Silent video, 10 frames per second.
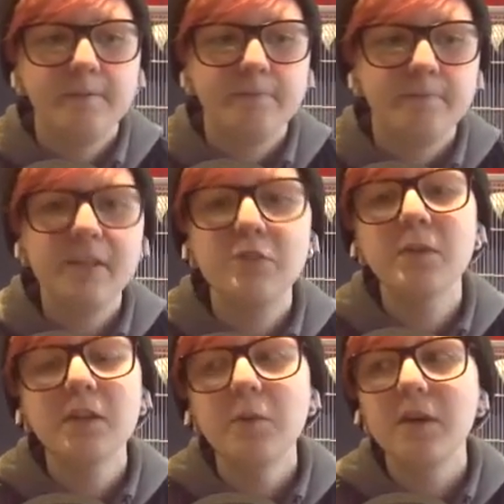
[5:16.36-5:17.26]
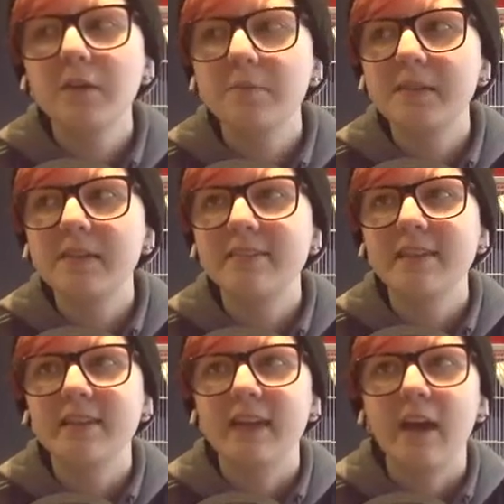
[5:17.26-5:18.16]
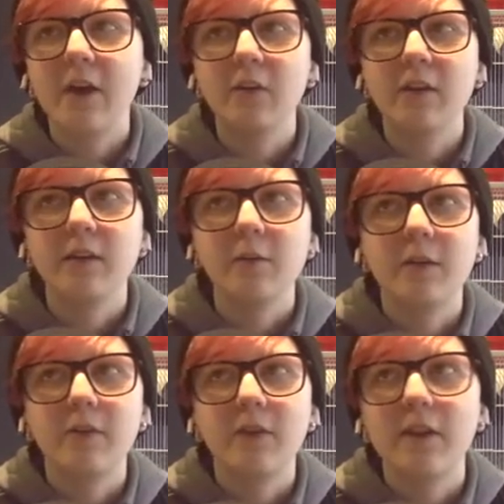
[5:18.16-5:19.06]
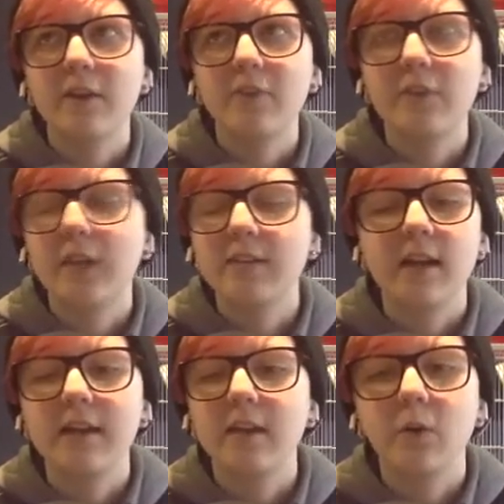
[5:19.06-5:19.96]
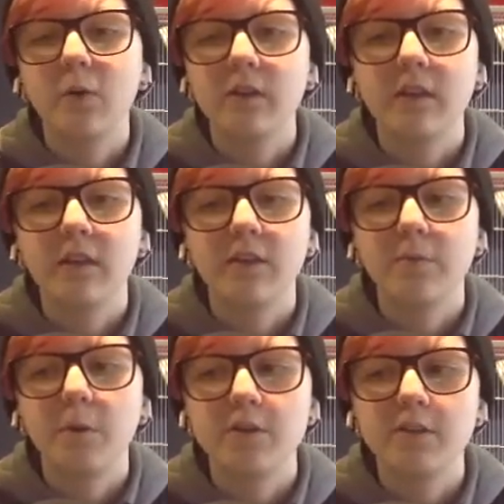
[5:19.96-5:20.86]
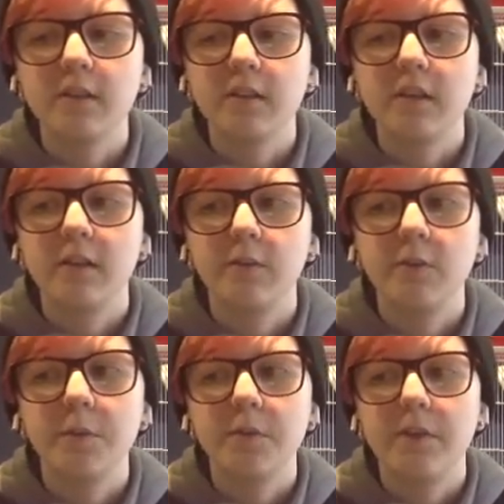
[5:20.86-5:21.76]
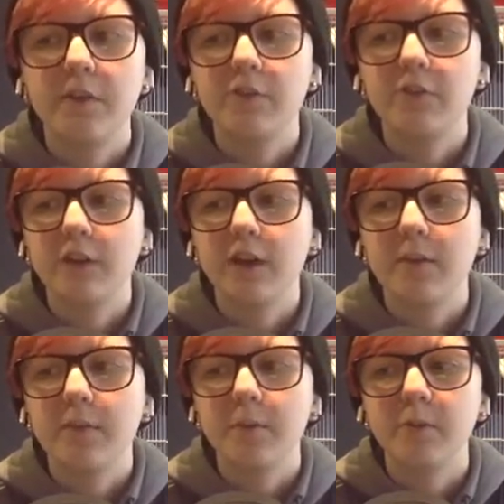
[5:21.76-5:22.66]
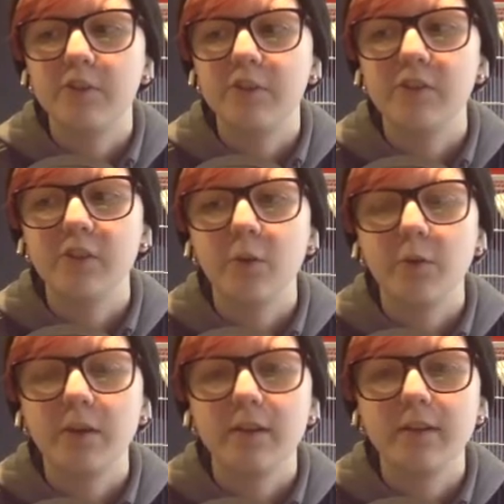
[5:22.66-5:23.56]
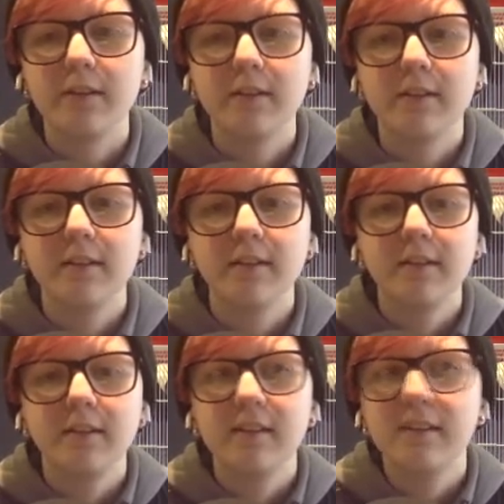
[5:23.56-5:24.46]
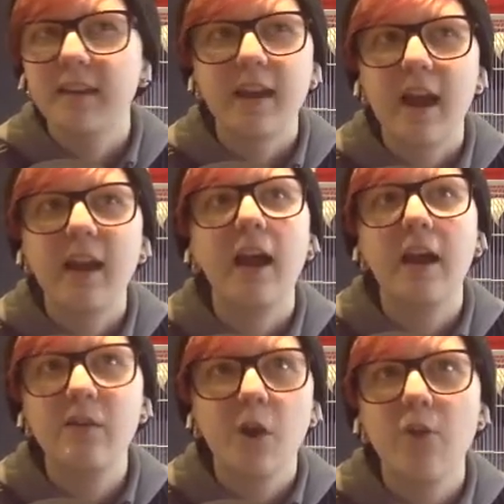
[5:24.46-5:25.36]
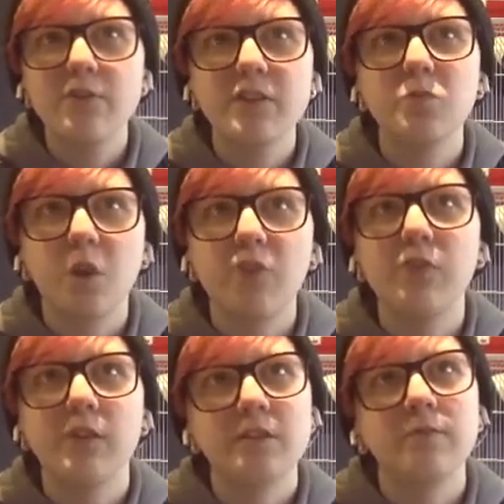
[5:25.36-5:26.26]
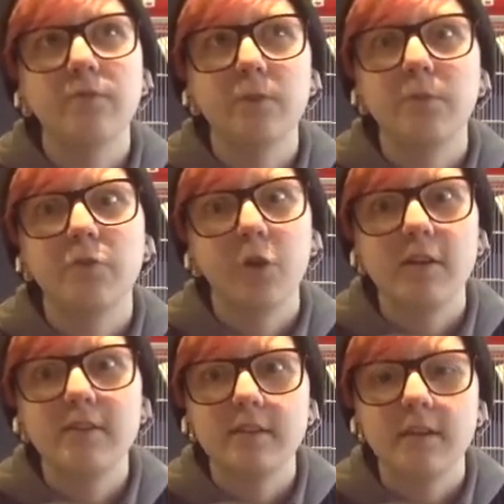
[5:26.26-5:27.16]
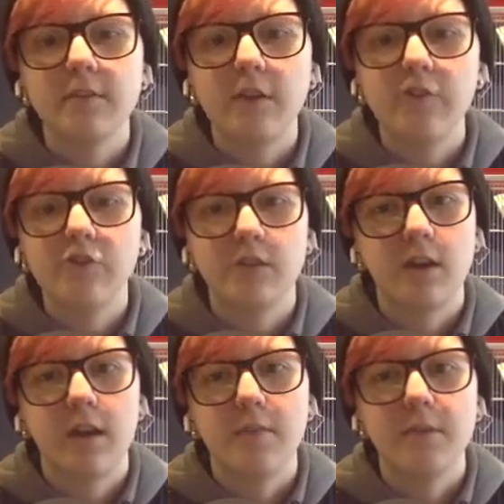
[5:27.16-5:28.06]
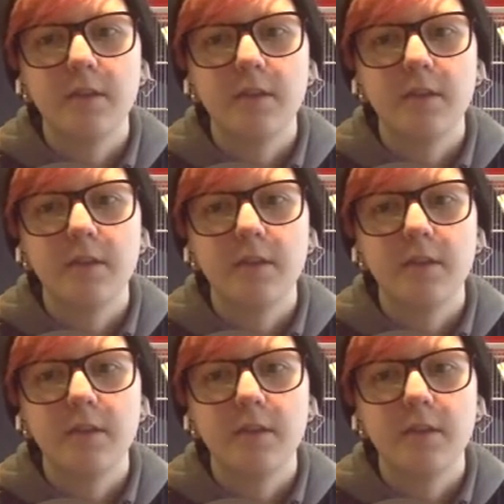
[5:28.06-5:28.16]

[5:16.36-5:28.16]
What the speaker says: It's really weird because, like, now, like, whenever I hear Vanessa, I can only think of Marceline from Adventure Time, which is so weird. Because, like, I obviously watched Phineas and Ferb before I'd seen Adventure Time.